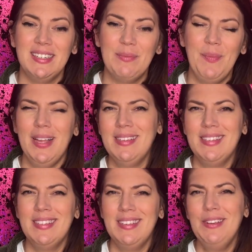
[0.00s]

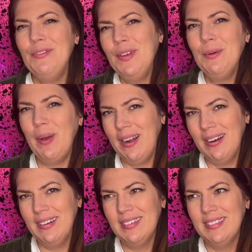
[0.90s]
makes you feel
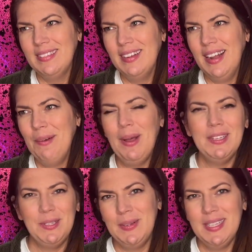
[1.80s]
better
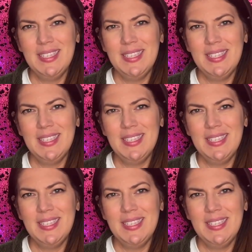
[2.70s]
about doing the